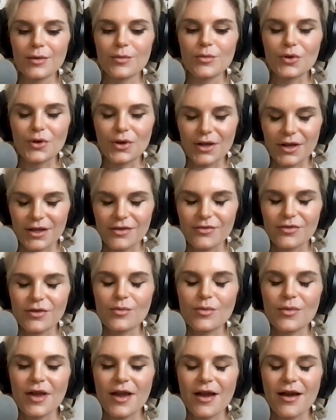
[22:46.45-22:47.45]
breathe
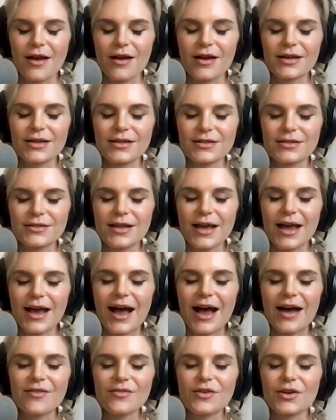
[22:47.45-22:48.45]
from there and
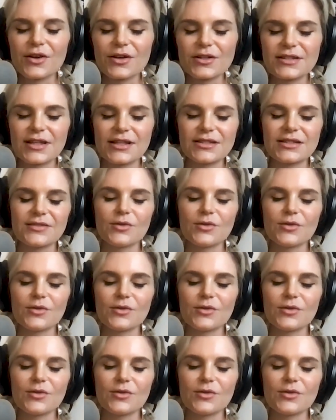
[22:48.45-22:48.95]
have your sense